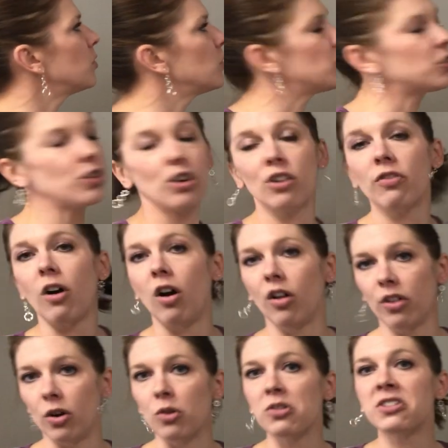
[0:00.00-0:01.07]
serve all
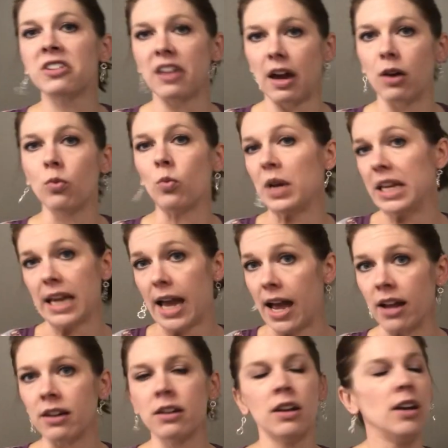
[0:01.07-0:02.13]
those that we
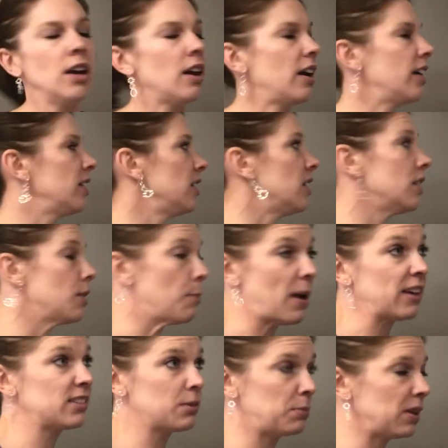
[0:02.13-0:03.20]
can and the
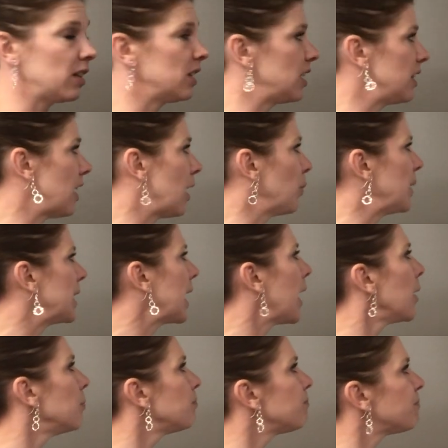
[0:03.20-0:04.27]
best ability that we
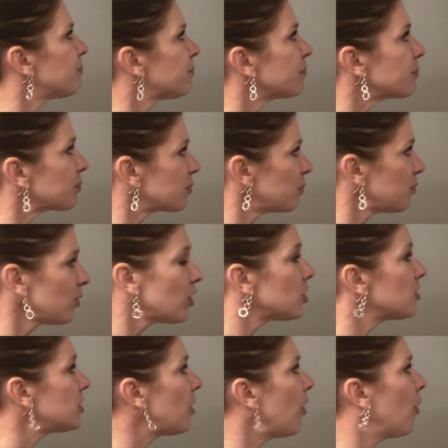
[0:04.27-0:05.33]
can.
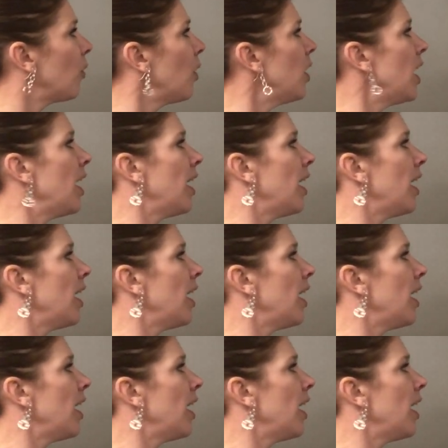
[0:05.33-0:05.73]
So